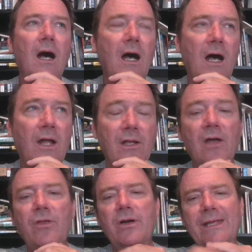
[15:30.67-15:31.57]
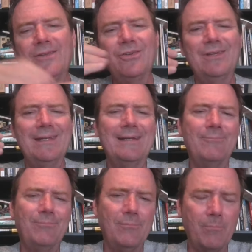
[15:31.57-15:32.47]
Another
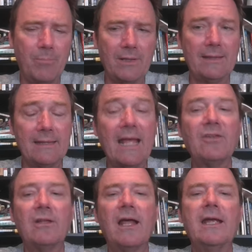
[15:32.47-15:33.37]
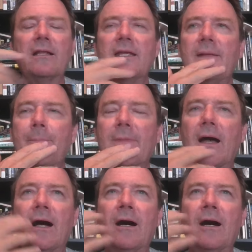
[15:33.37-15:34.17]
interesting but less likely,